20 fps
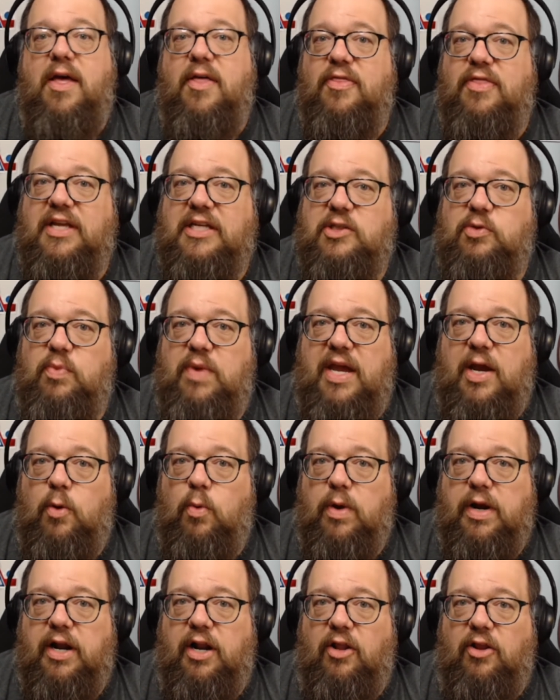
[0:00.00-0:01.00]
This week
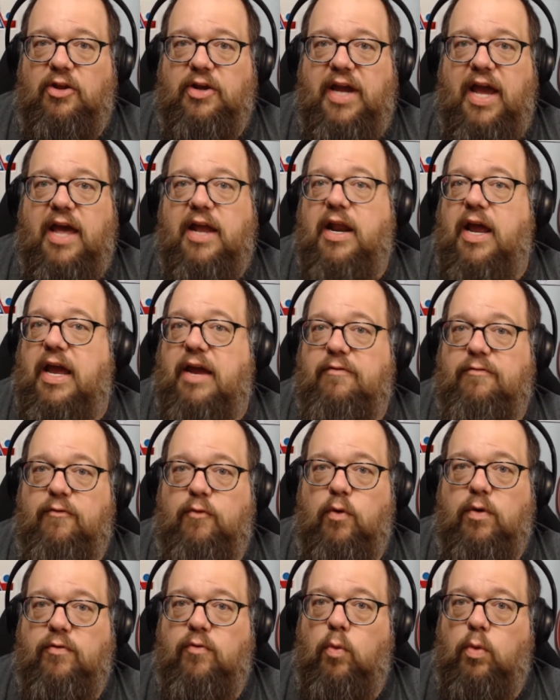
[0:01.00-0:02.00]
we're going to look at a
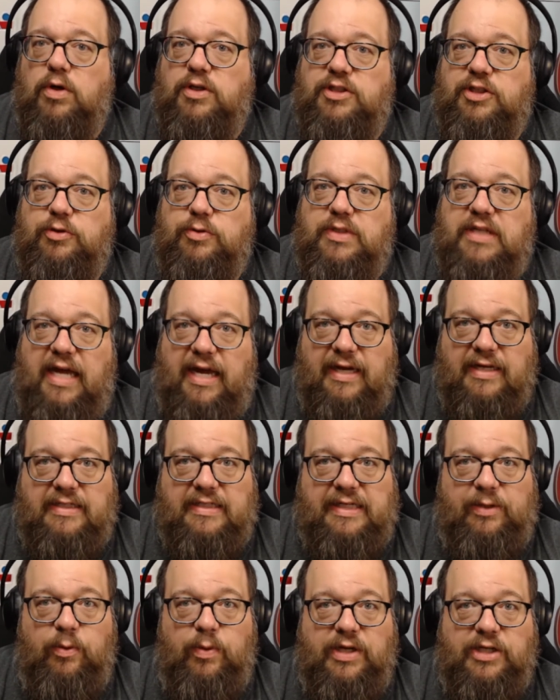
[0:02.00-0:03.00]
4-4-2
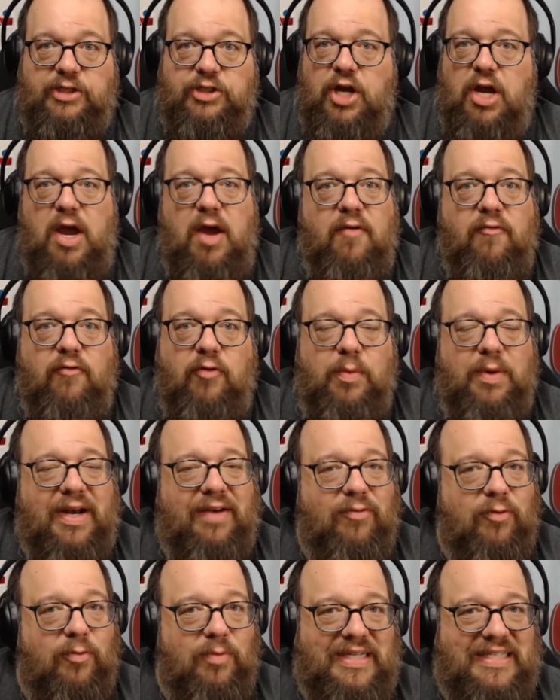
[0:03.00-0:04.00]
tactic, which for
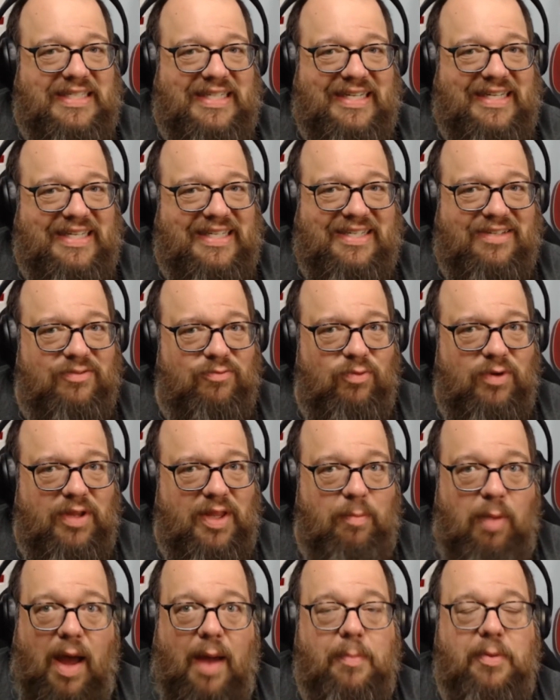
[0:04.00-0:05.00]
whatever reason is
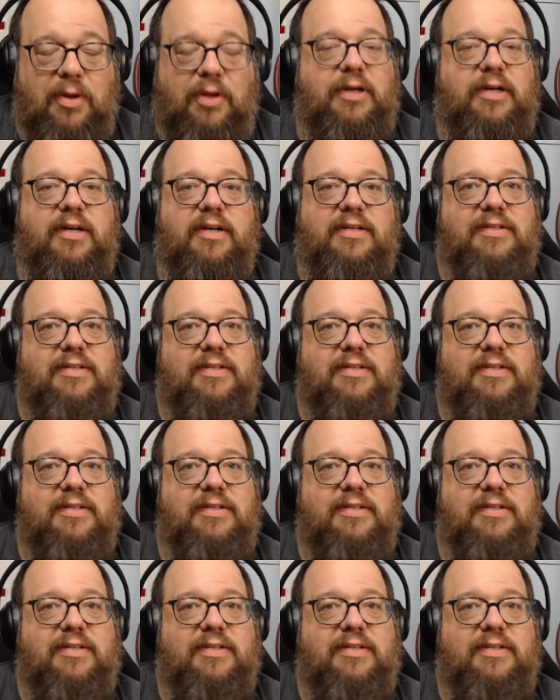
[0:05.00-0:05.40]
really popular.